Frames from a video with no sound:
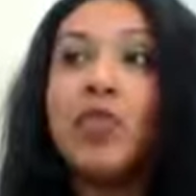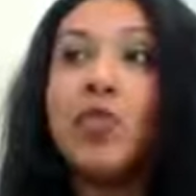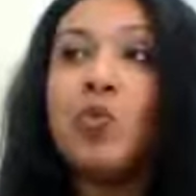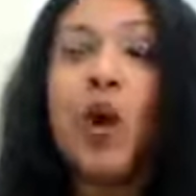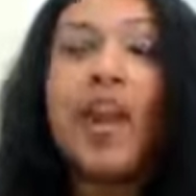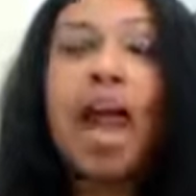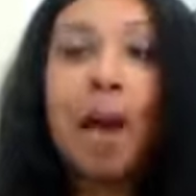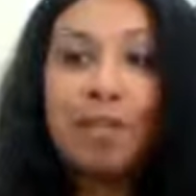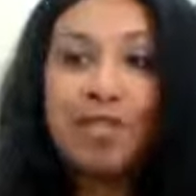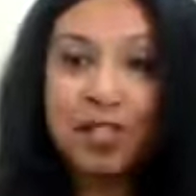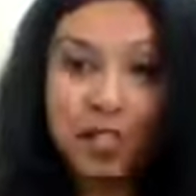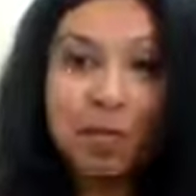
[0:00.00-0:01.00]
what
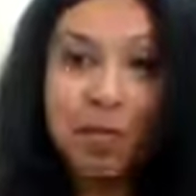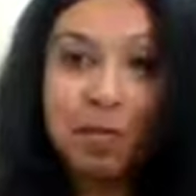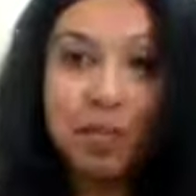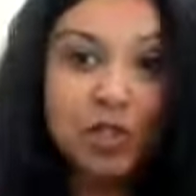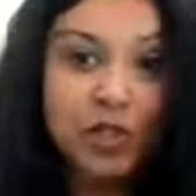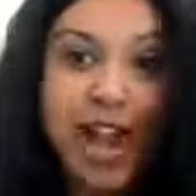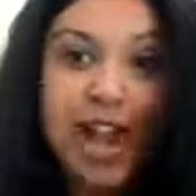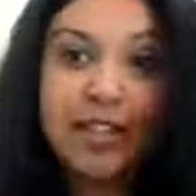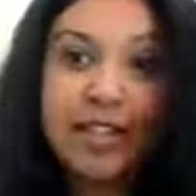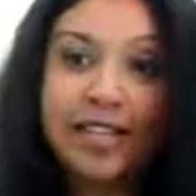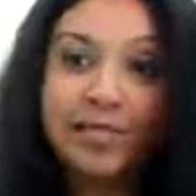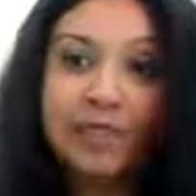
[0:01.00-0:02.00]
happens to the people
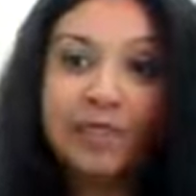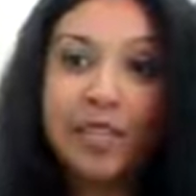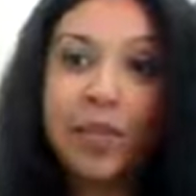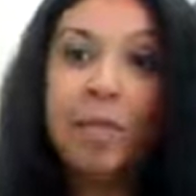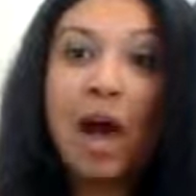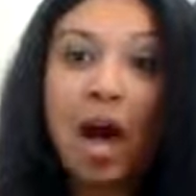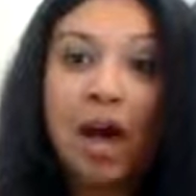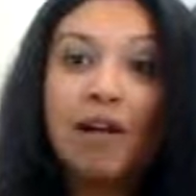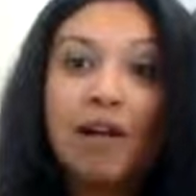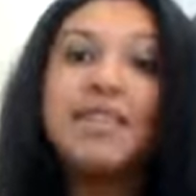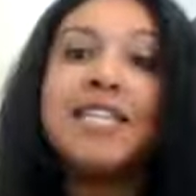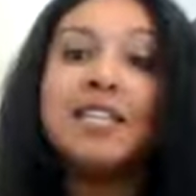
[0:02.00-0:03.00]
directly, the
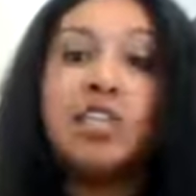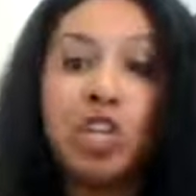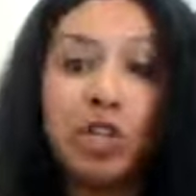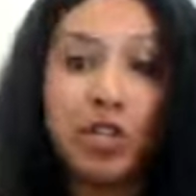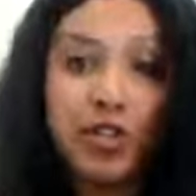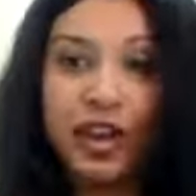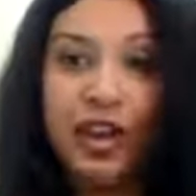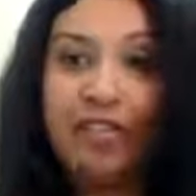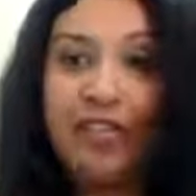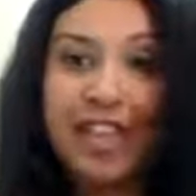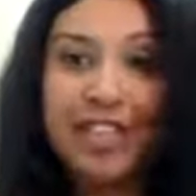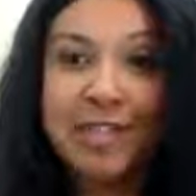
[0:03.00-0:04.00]
moms and the children that are
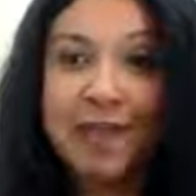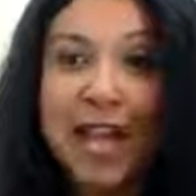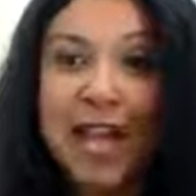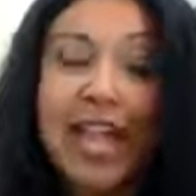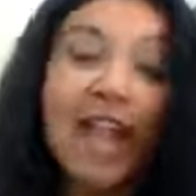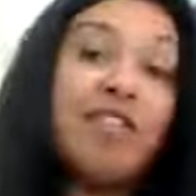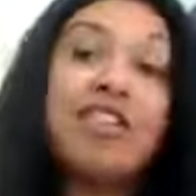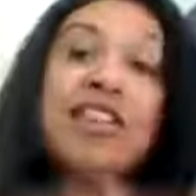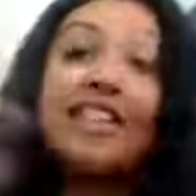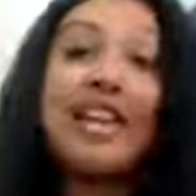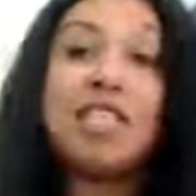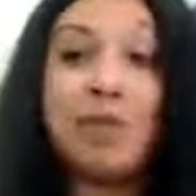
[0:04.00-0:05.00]
affected by
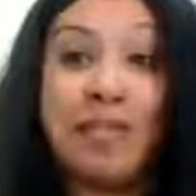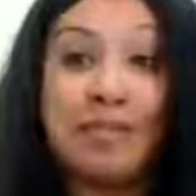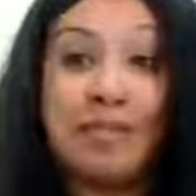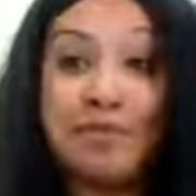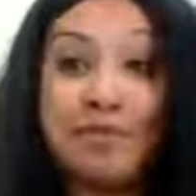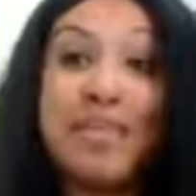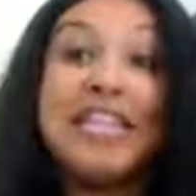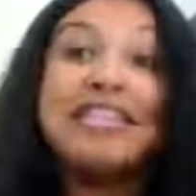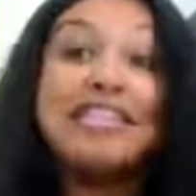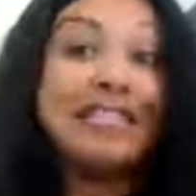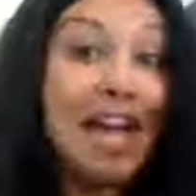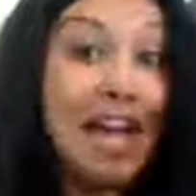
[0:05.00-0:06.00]
everything that's been being
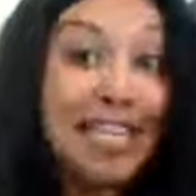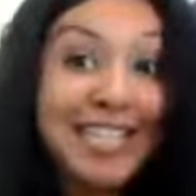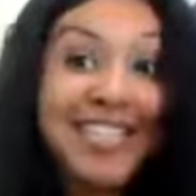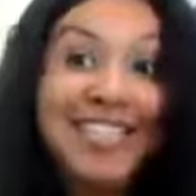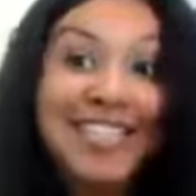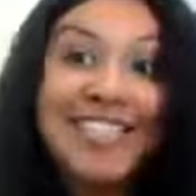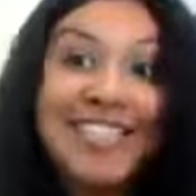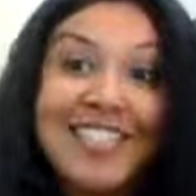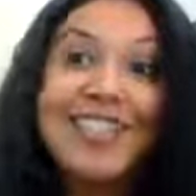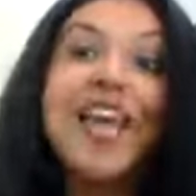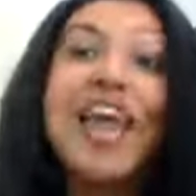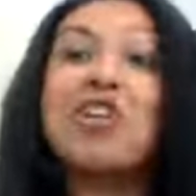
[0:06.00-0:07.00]
discussed
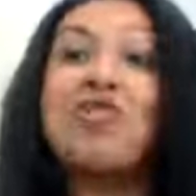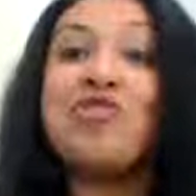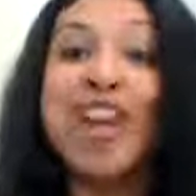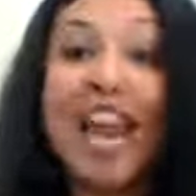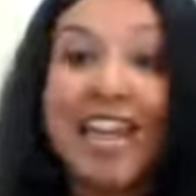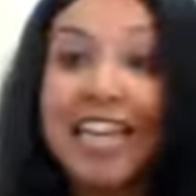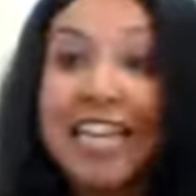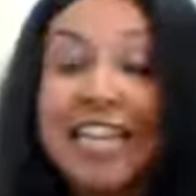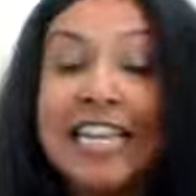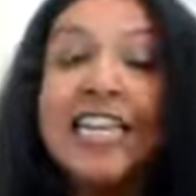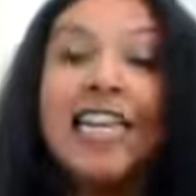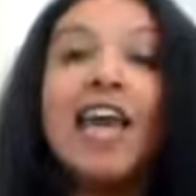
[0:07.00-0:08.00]
and created
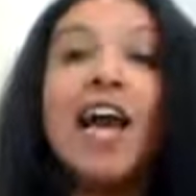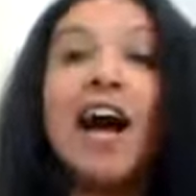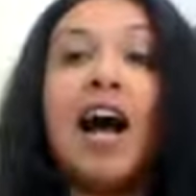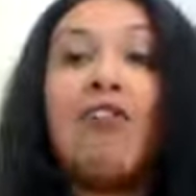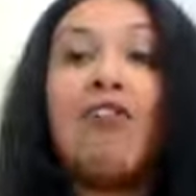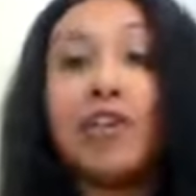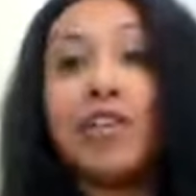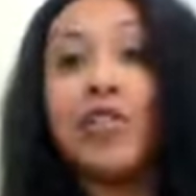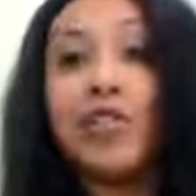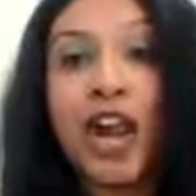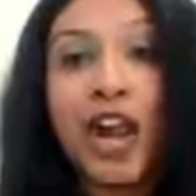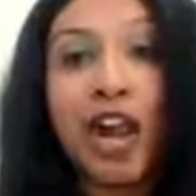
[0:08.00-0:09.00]
for us
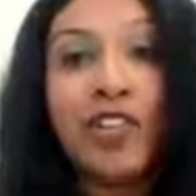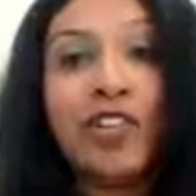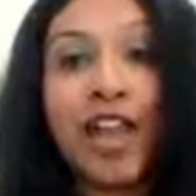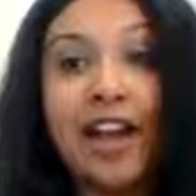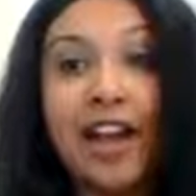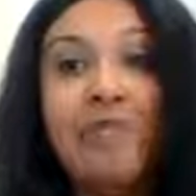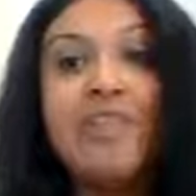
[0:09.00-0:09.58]
for our healthcare.